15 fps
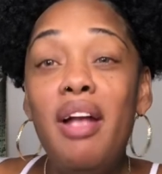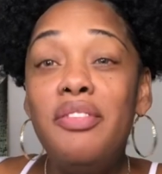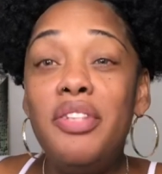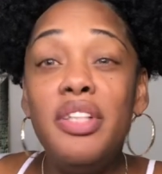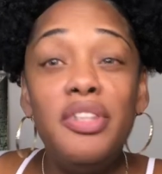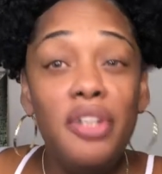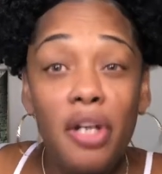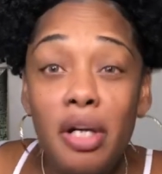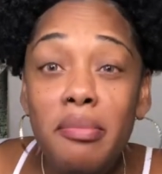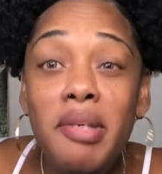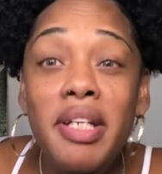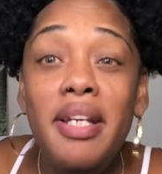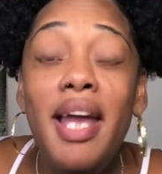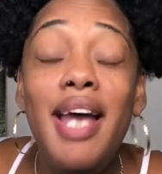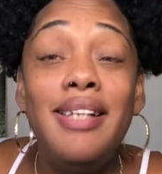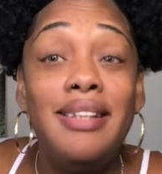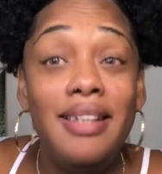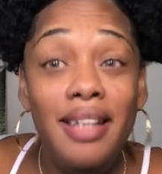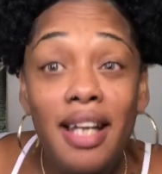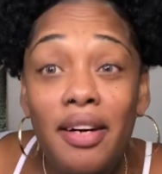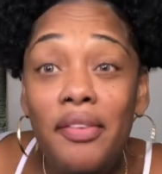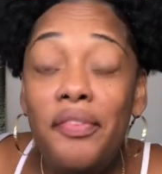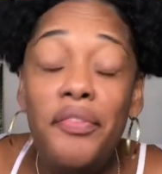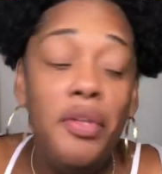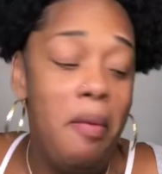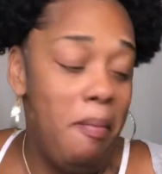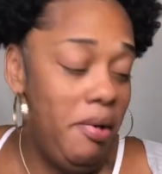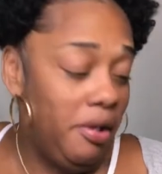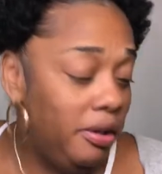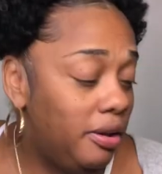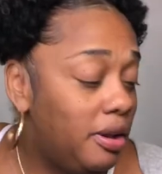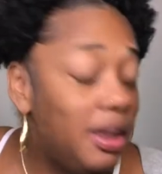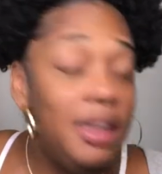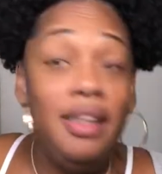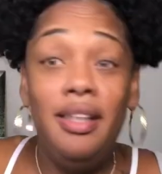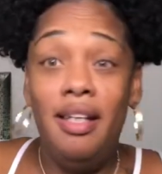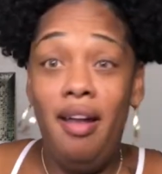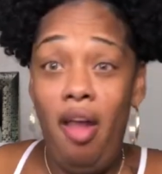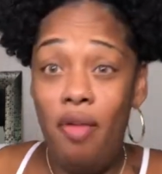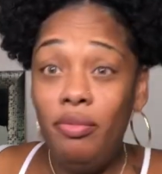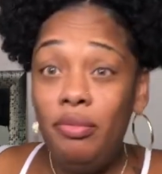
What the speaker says: discernment has left the building.